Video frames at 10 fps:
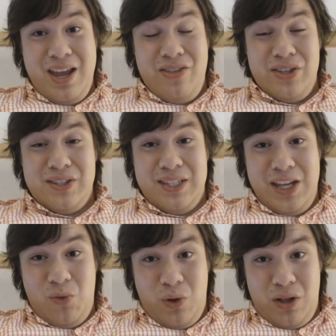in the
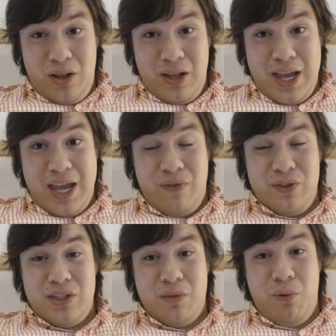sequel even
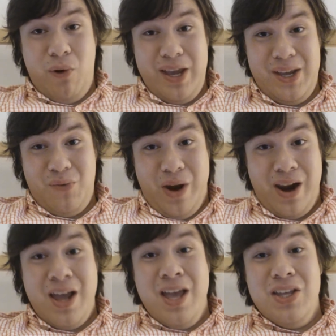to the point
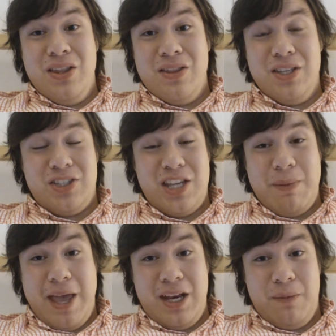where the
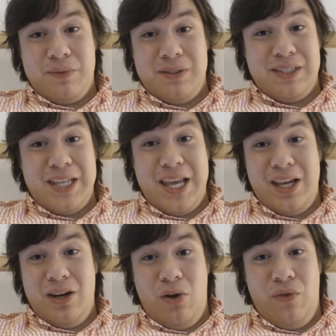sheep end up
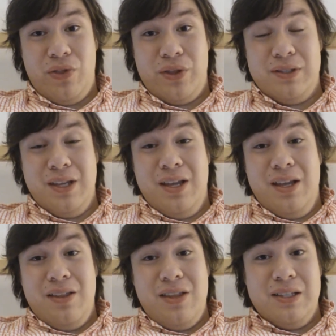taking over the
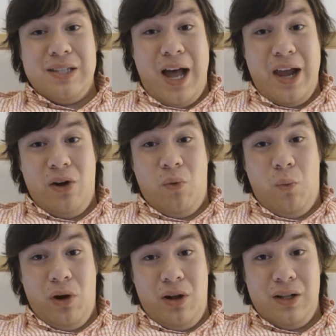the entire
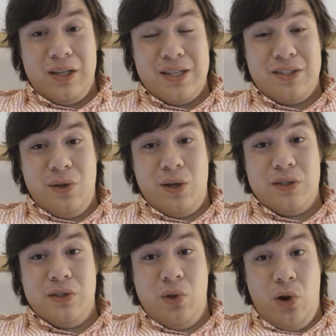world as soon
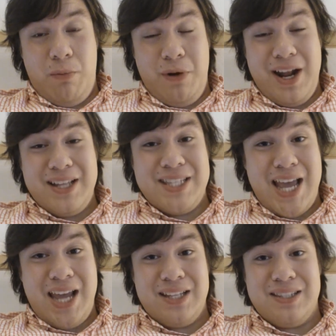as Norbert and
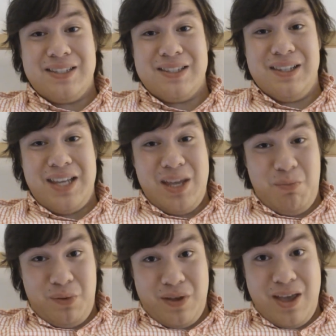Daggett
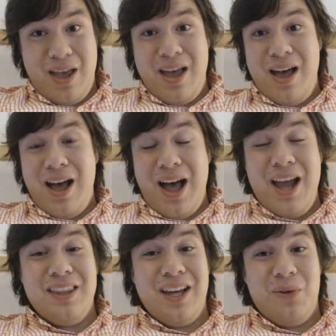sleep
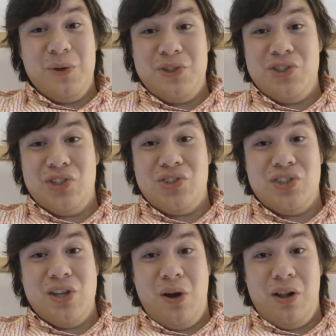I thought it was just
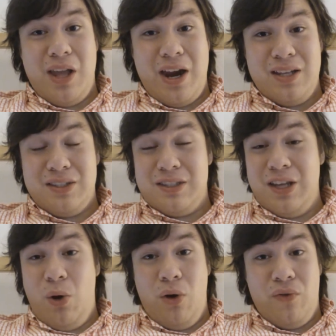so hilarious
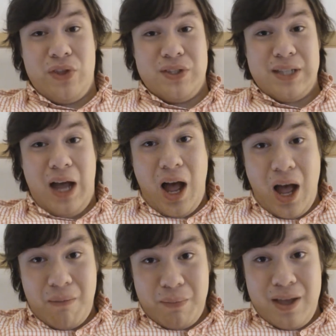so over the
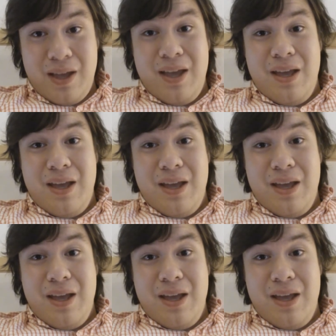top